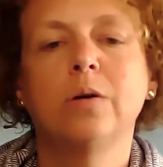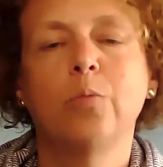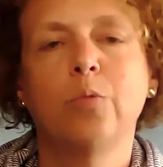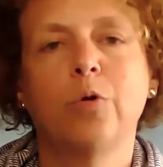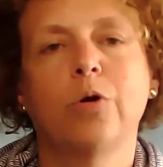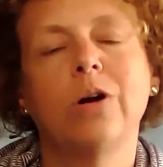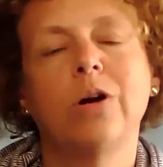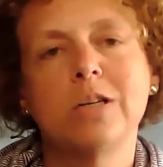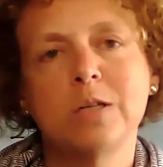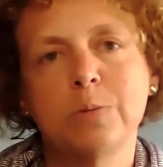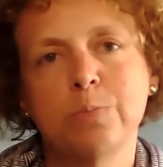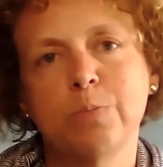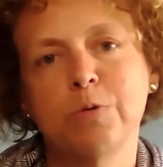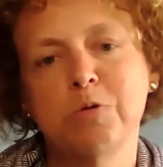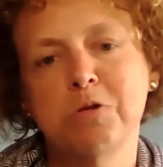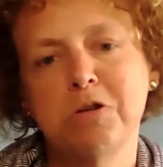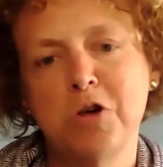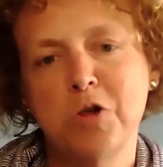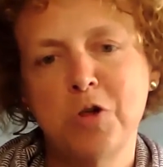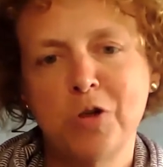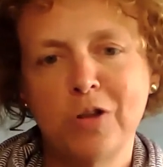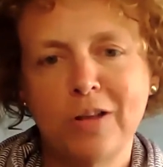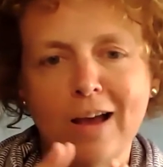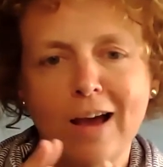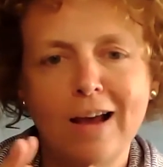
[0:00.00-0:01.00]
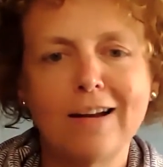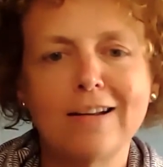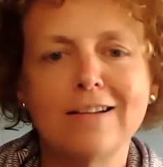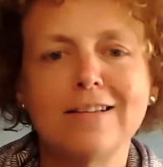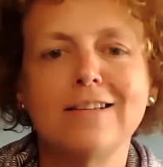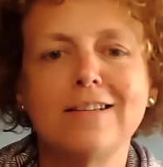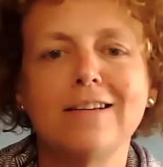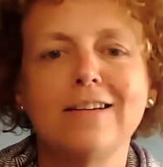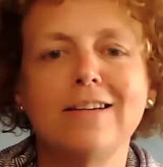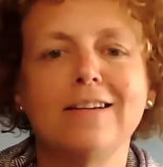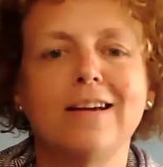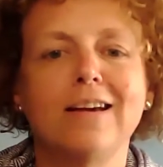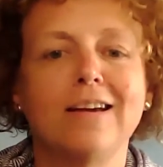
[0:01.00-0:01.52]
whereas
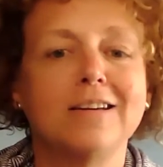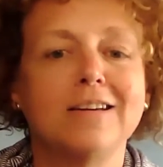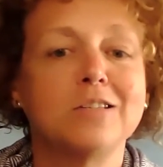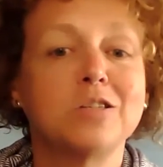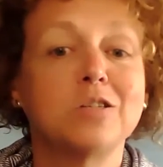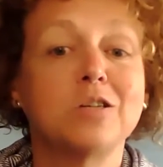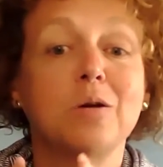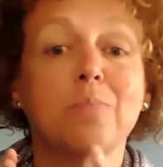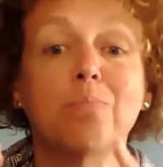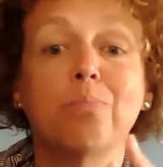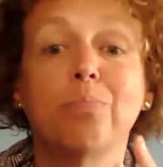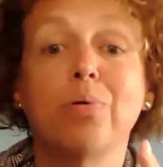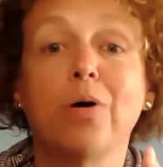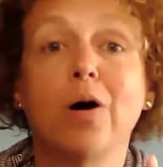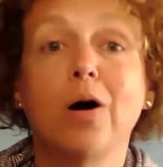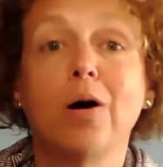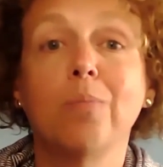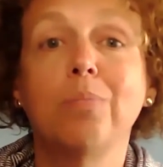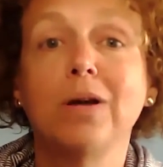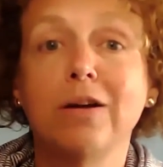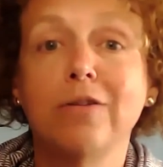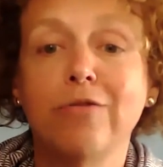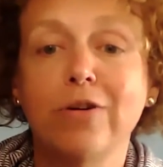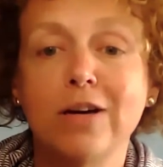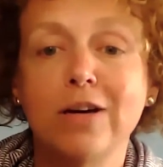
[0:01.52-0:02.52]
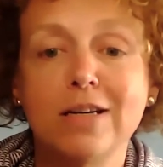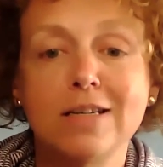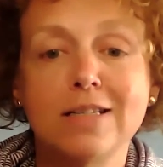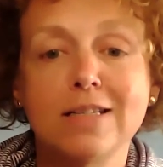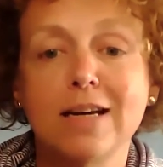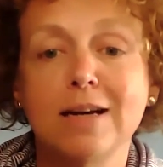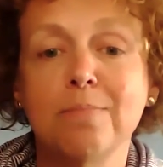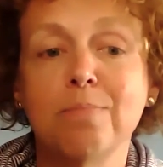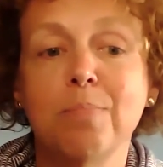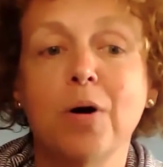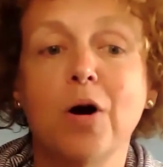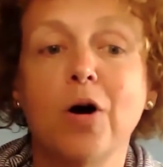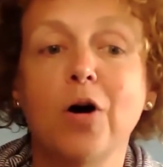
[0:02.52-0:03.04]
positionality is the
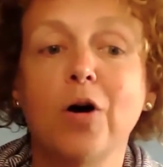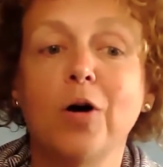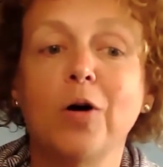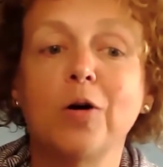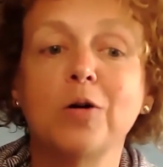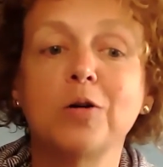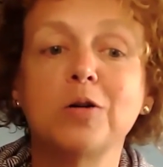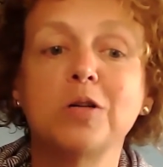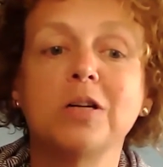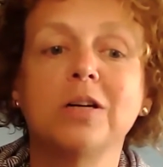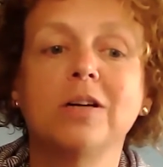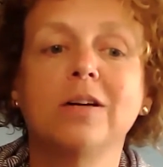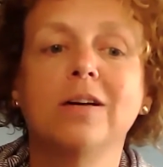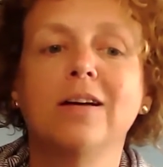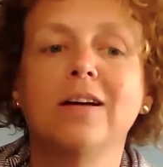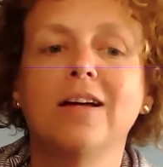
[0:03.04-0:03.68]
public-facing part